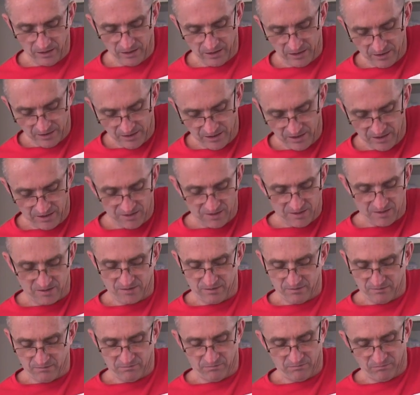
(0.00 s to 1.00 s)
is
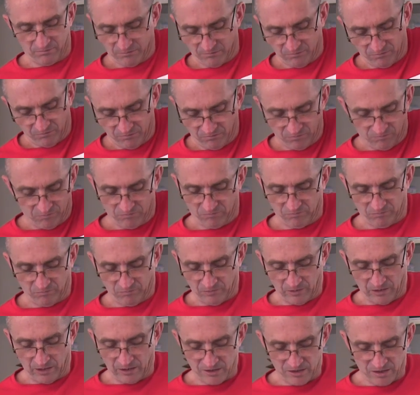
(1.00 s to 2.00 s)

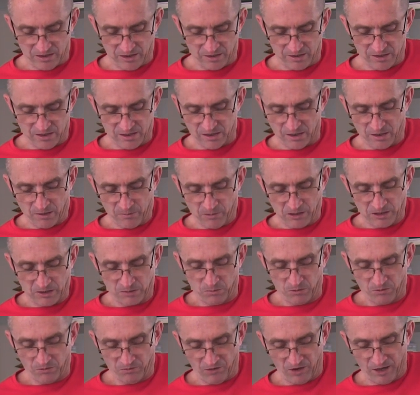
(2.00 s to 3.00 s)
there's just so
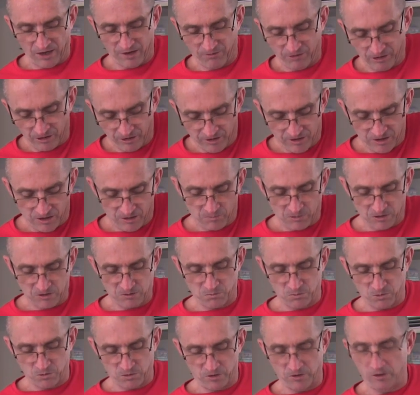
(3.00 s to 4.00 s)
much more flavor and so
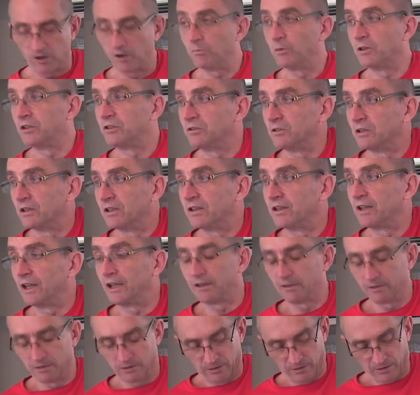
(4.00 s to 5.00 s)
much more aroma to it
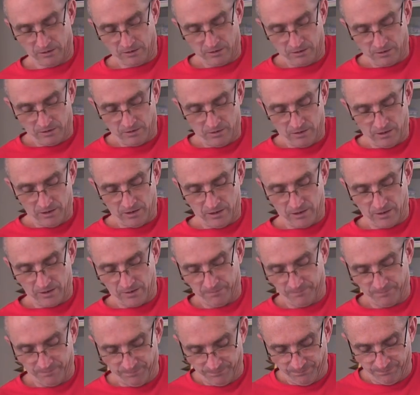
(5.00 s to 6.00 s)
than
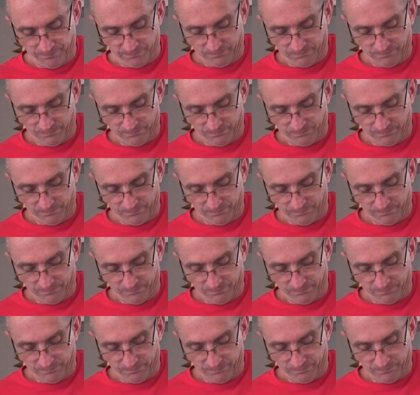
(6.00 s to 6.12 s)
um,